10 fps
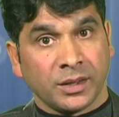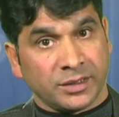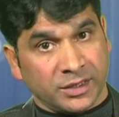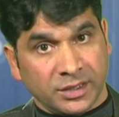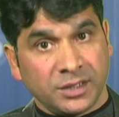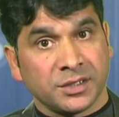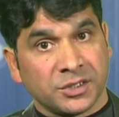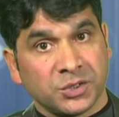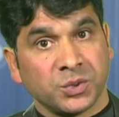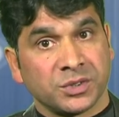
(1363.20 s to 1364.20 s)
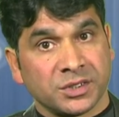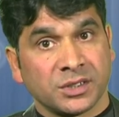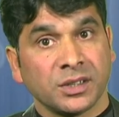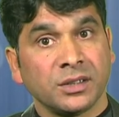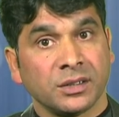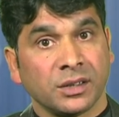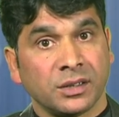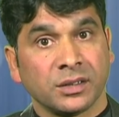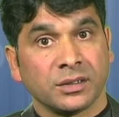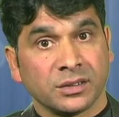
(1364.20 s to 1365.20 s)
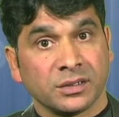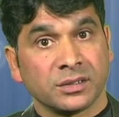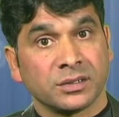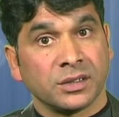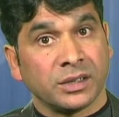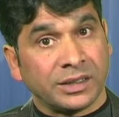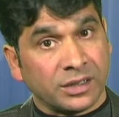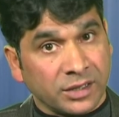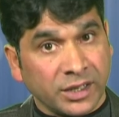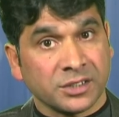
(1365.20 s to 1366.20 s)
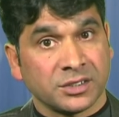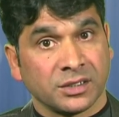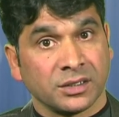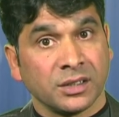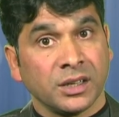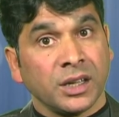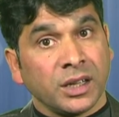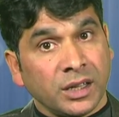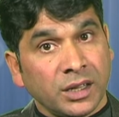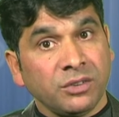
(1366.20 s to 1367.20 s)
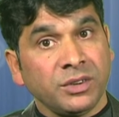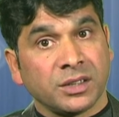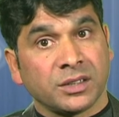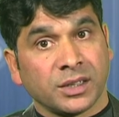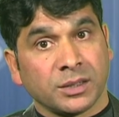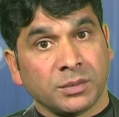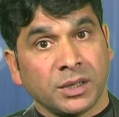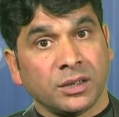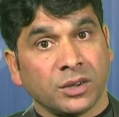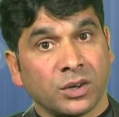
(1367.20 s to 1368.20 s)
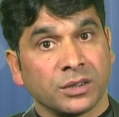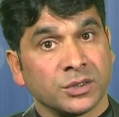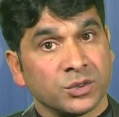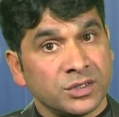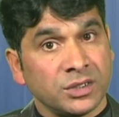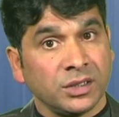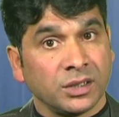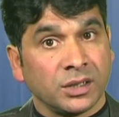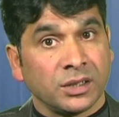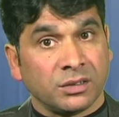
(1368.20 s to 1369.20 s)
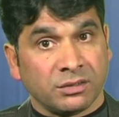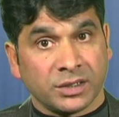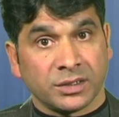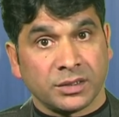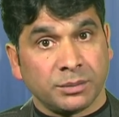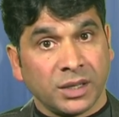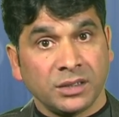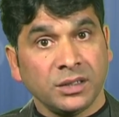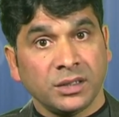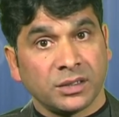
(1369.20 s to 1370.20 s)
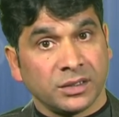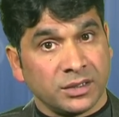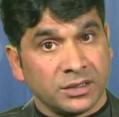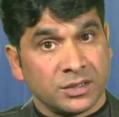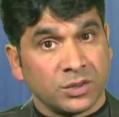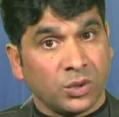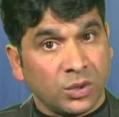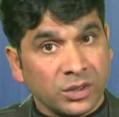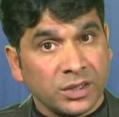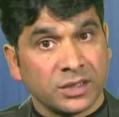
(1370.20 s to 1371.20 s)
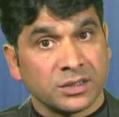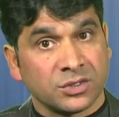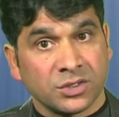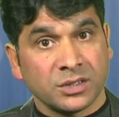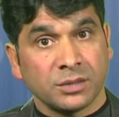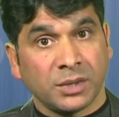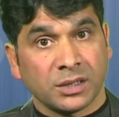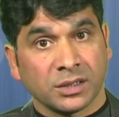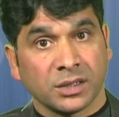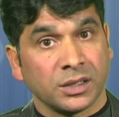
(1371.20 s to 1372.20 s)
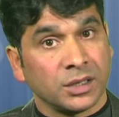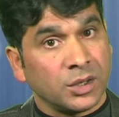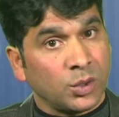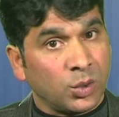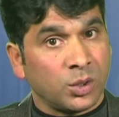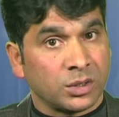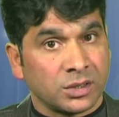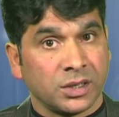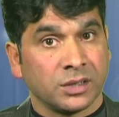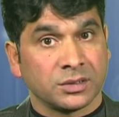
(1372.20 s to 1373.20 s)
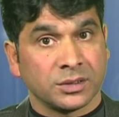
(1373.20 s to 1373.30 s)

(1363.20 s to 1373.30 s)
The teacher should study the learner's reaction every time in order to see whether the material is organized systematically or not.